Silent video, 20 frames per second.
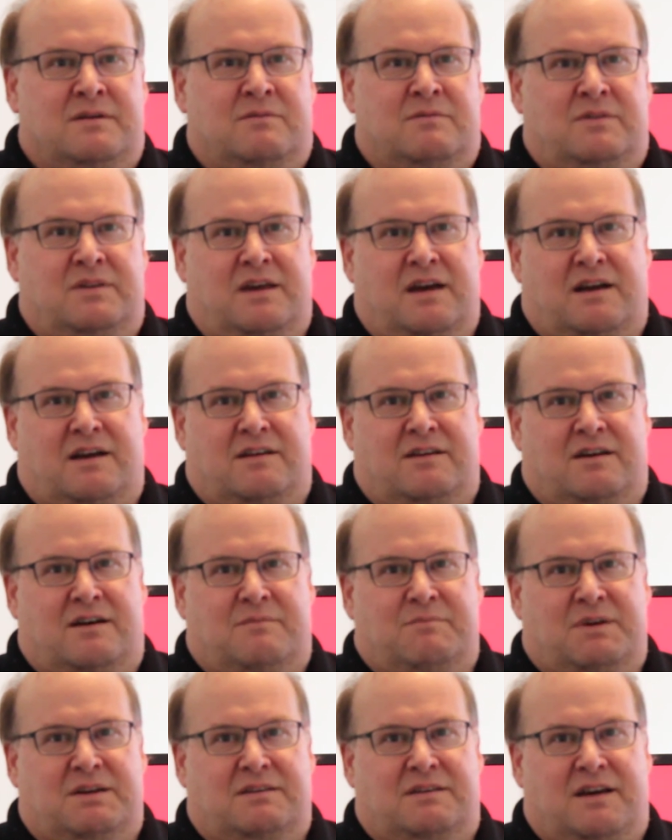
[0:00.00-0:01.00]
The
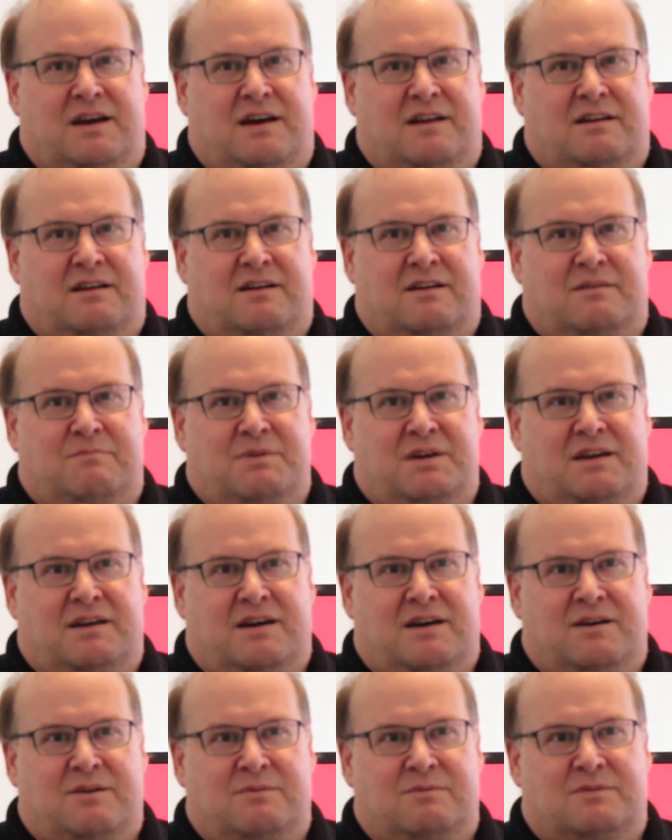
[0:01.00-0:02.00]
economic data coming
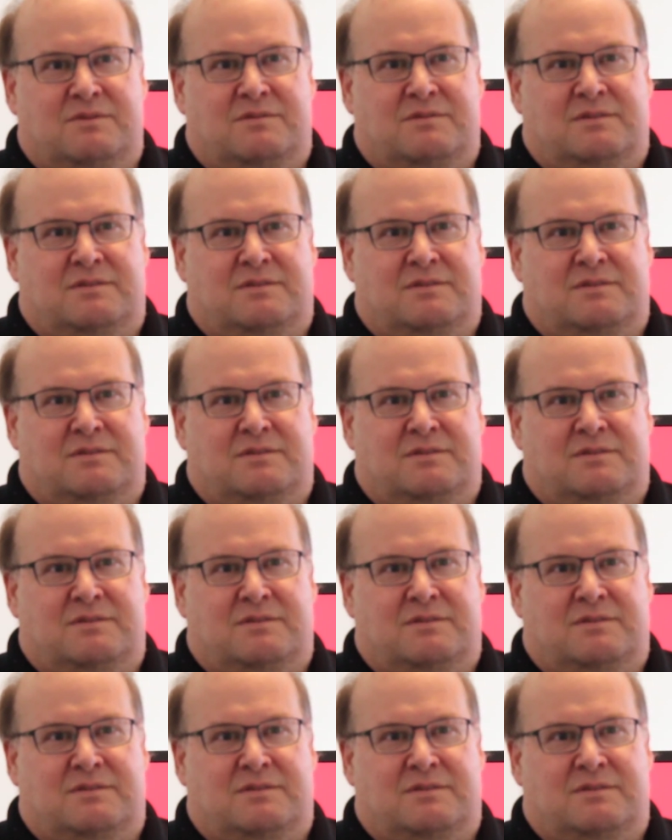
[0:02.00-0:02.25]
out